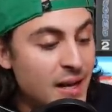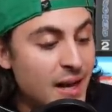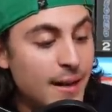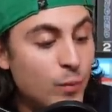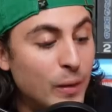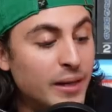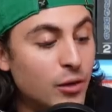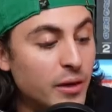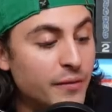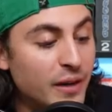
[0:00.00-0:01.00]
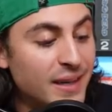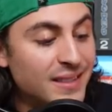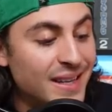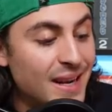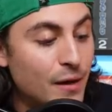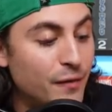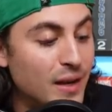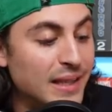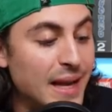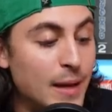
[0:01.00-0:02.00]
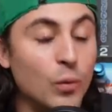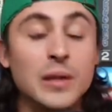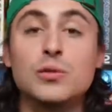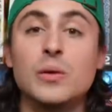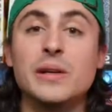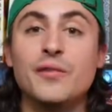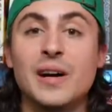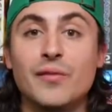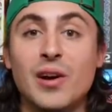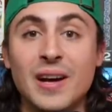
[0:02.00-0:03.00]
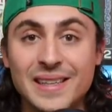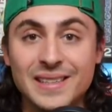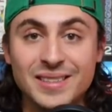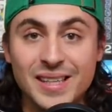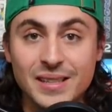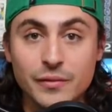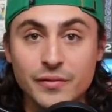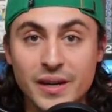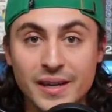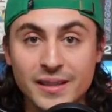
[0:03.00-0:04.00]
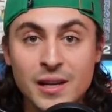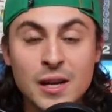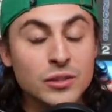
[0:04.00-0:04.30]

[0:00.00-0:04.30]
a Wingard variant, and now finally, a 1 in 25 Height incentive variant.